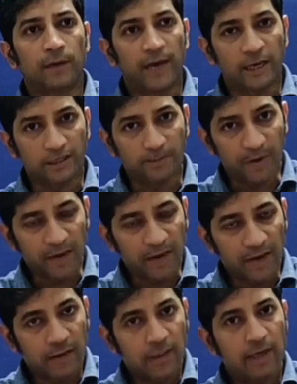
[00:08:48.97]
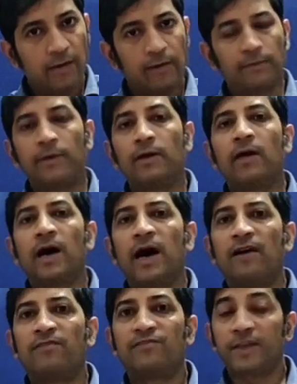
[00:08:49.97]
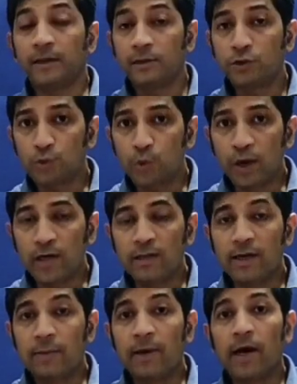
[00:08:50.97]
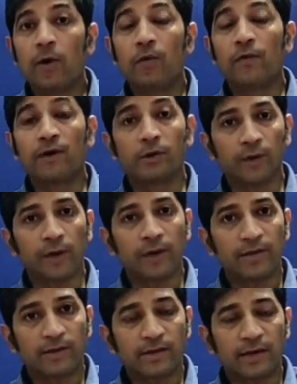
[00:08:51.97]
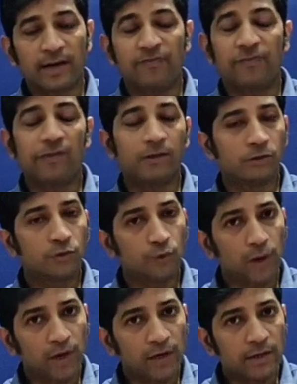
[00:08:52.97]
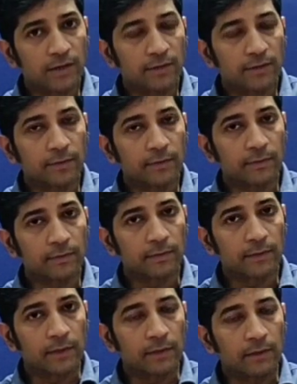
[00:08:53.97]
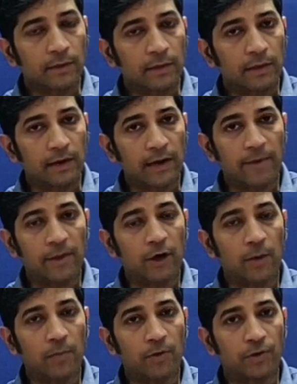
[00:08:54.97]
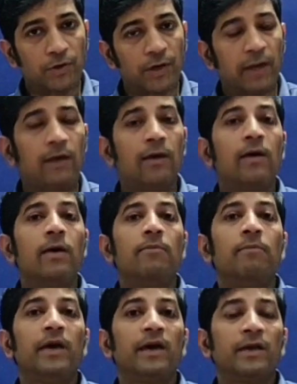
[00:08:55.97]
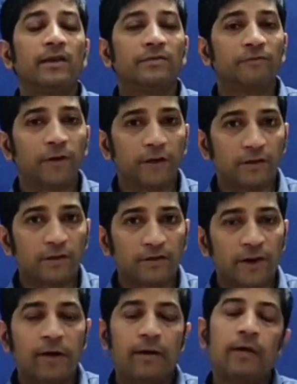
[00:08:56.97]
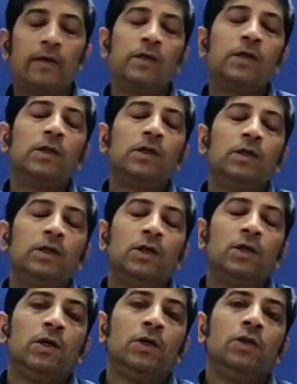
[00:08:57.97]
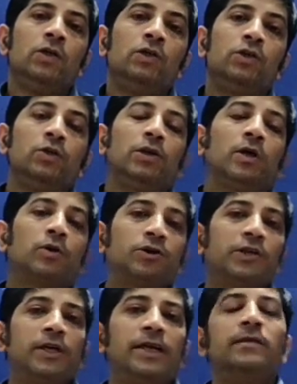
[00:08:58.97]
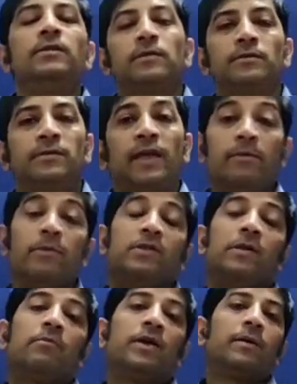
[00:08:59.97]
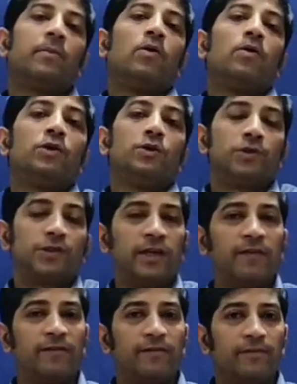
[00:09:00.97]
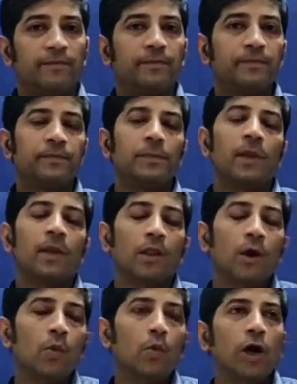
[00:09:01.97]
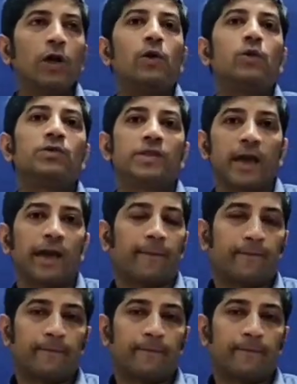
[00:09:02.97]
experienced it, I have seen students coming out victorious, I have seen students grabbing the opportunity, making the fullest of it. So the question is, tell me something about yourself. Now what to say?